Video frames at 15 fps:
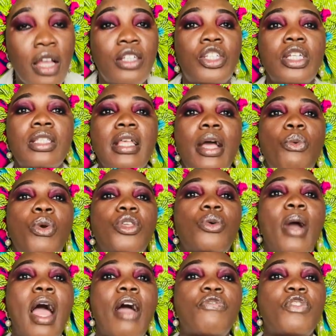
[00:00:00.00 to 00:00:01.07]
Just like when you
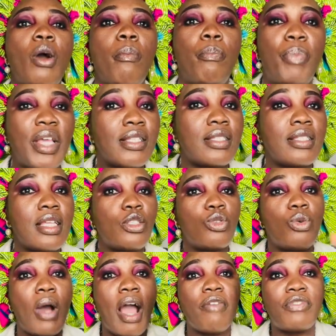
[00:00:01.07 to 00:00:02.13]
have your business,
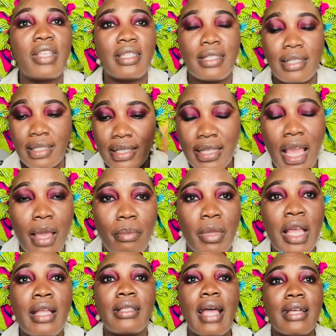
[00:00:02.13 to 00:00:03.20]
you have this stem.
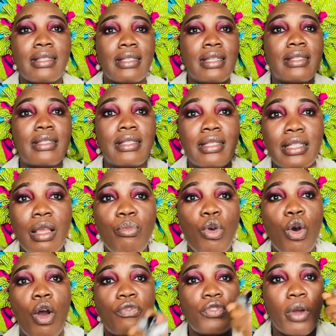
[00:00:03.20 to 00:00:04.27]
That's the
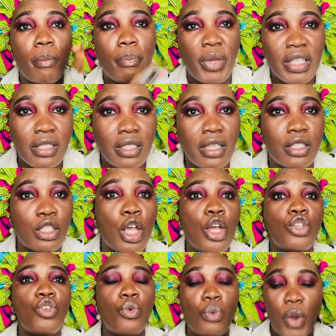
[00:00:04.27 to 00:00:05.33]
symbol of your business.
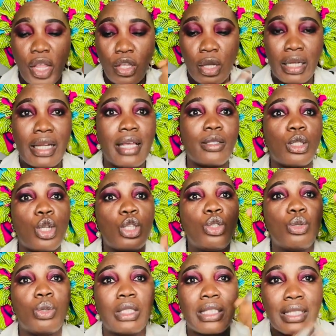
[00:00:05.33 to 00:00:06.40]
You write your letter,
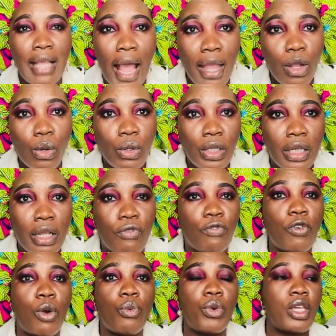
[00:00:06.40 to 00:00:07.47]
you sign on it.
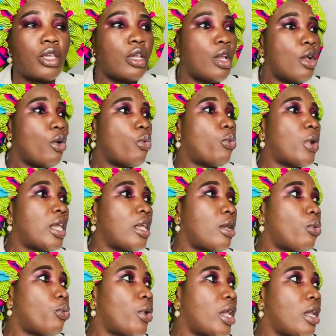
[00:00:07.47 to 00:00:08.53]
For we
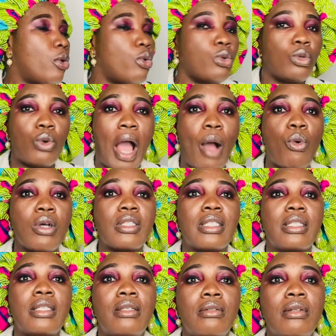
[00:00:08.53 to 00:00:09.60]
who our
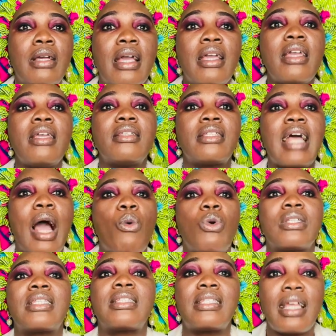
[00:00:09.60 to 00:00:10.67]
seal is our
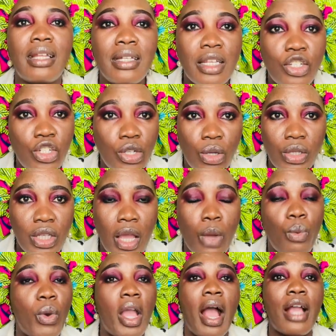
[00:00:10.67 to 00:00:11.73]
signature. Yeah,
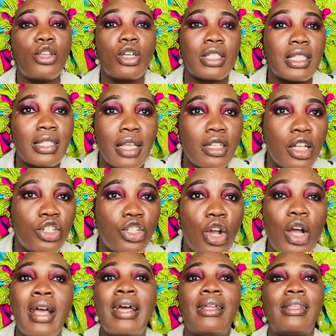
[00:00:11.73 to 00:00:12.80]
without your
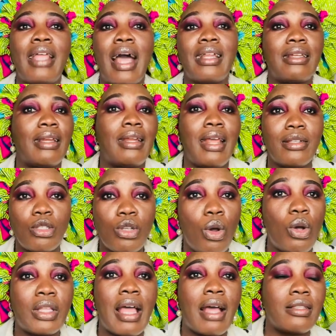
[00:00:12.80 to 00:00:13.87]
signature, that letter
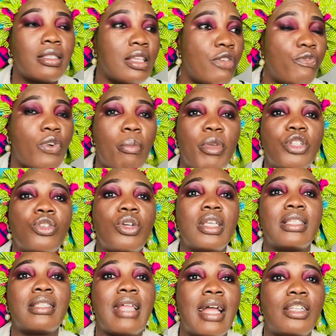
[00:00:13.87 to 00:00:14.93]
or that information
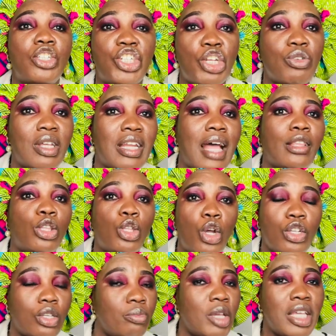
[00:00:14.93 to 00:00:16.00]
is not genuine. That
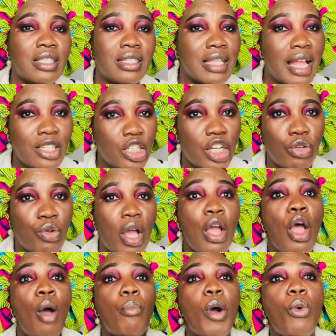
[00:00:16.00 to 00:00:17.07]
document is not genuine.
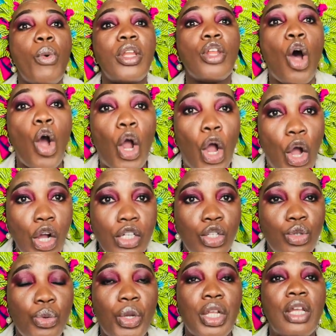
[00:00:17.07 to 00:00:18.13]
But with a
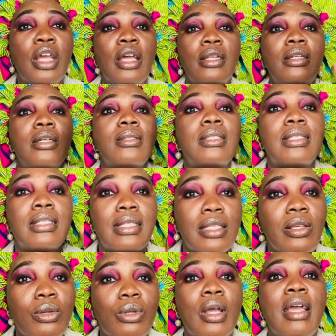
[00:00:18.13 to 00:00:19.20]
country, the
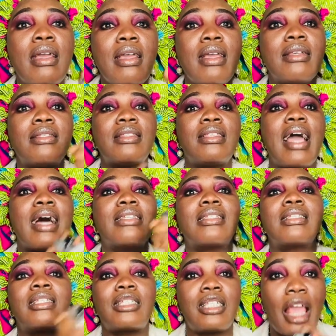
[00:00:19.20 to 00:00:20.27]
seal is their
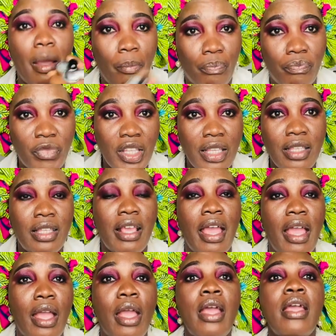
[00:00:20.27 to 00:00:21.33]
stem.
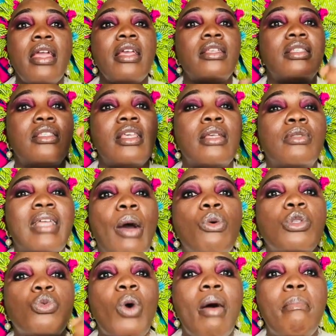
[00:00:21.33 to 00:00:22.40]
Yeah,
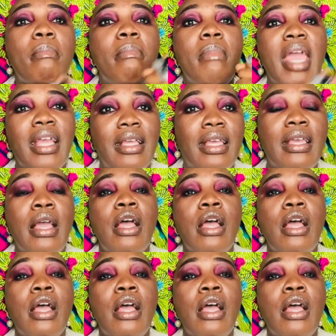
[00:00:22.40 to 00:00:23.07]
that's what make